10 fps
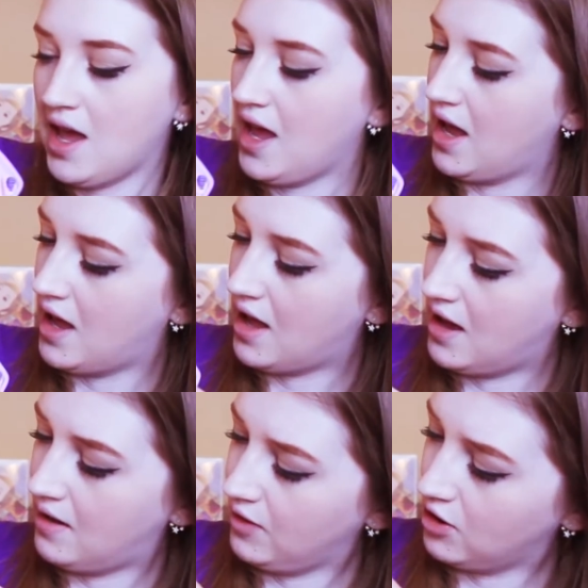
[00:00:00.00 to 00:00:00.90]

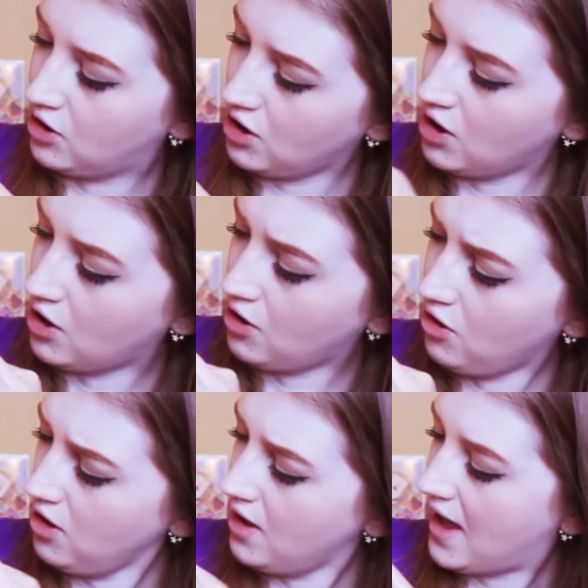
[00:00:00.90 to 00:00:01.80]
And the
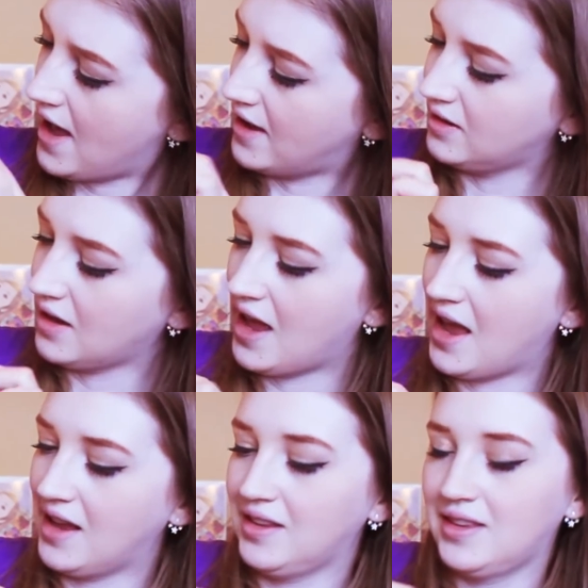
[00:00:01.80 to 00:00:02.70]
girl has
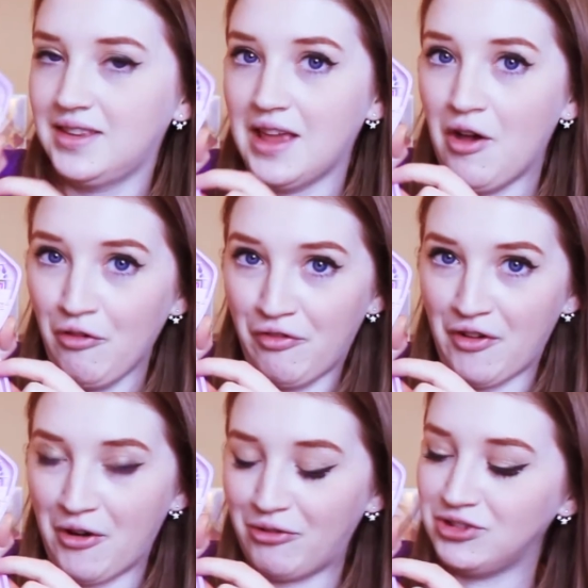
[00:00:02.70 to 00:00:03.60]
a cell
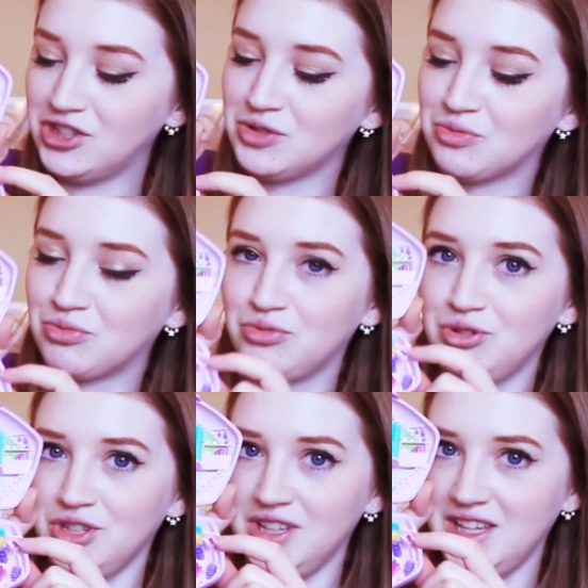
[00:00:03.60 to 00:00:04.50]
phone, which is
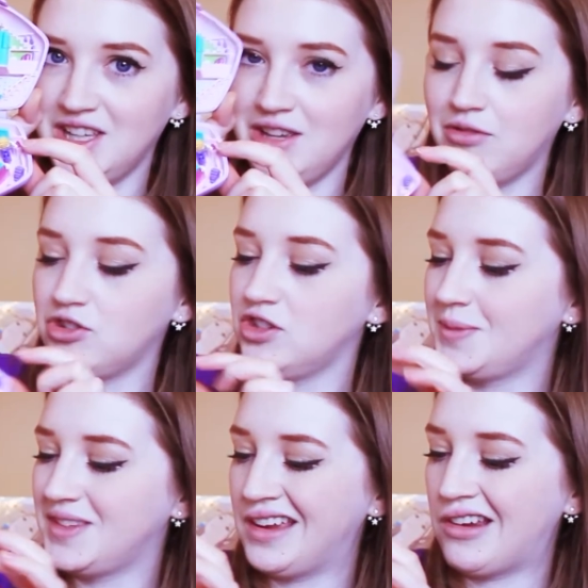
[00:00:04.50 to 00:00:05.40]
really cute. She's
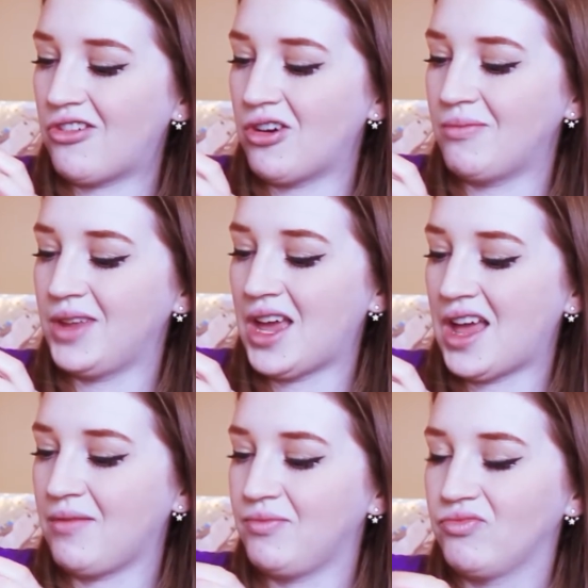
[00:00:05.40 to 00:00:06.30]
missing an arm,
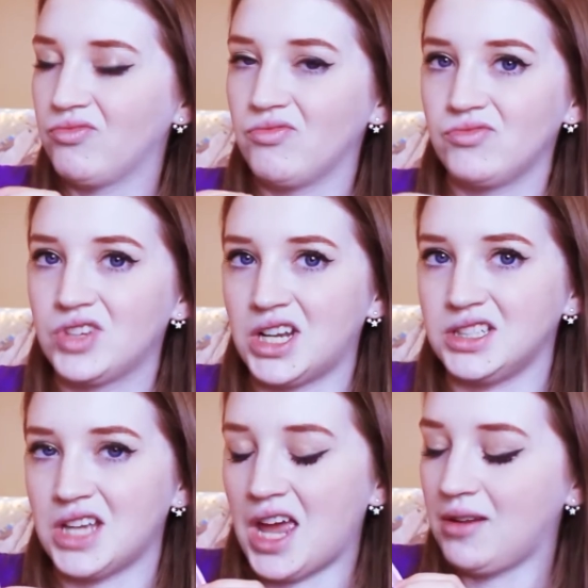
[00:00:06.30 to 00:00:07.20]
yeah. Kind of
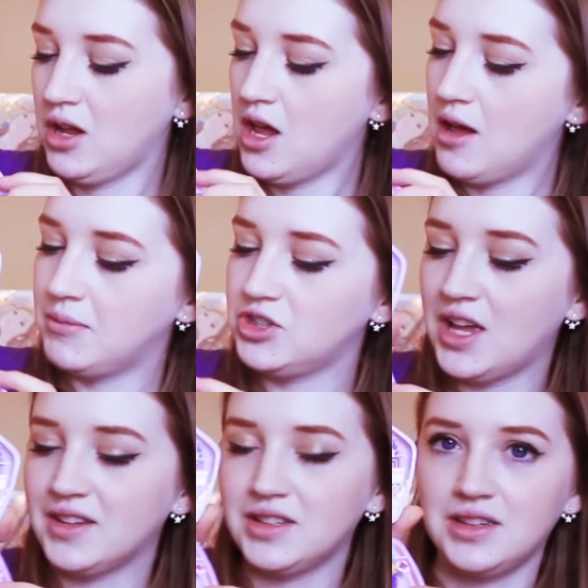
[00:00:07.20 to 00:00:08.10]
sad, but she
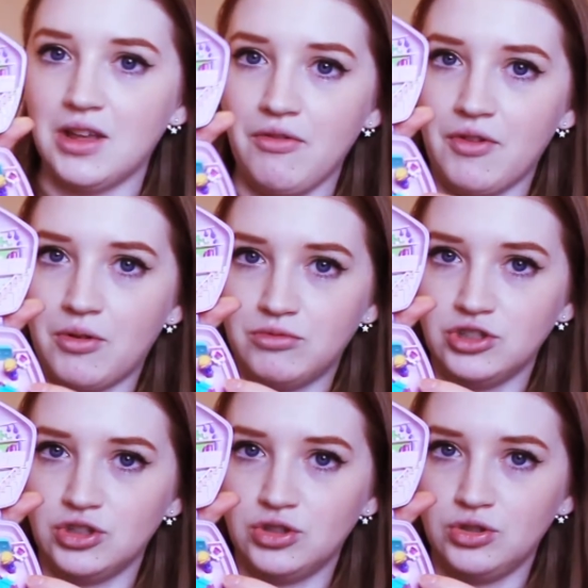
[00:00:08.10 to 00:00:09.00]
has a cell phone, which
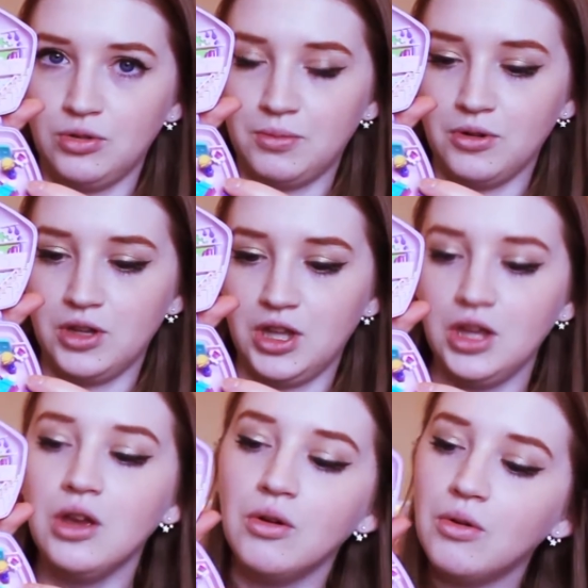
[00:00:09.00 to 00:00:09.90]
is super
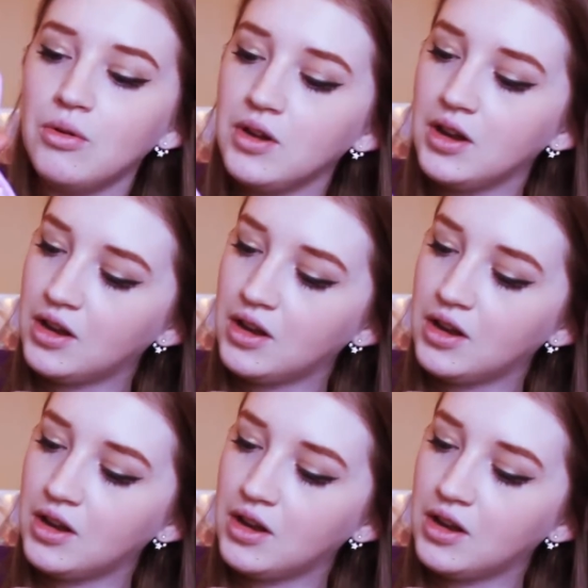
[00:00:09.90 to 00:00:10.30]
cute.